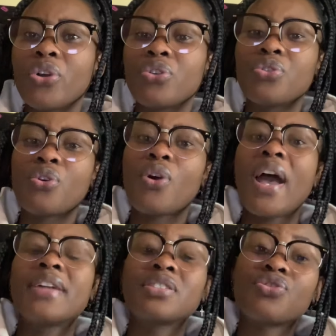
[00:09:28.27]

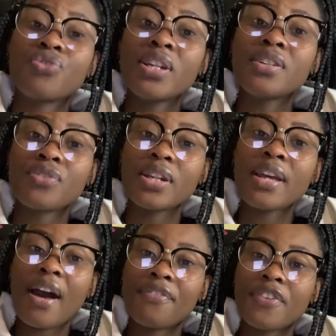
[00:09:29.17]
and it really, really
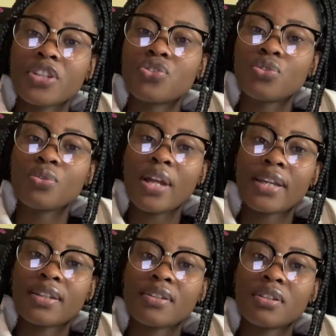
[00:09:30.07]
affects you,
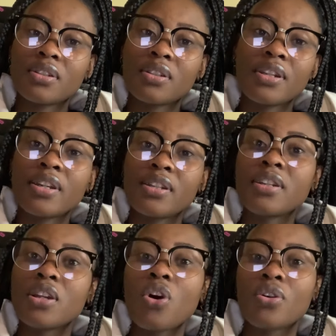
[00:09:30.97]
like, in
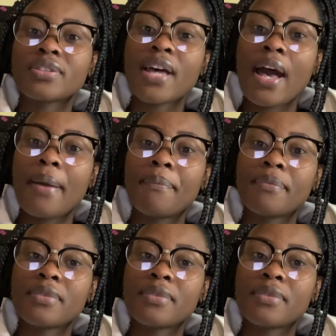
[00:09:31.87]
a long time.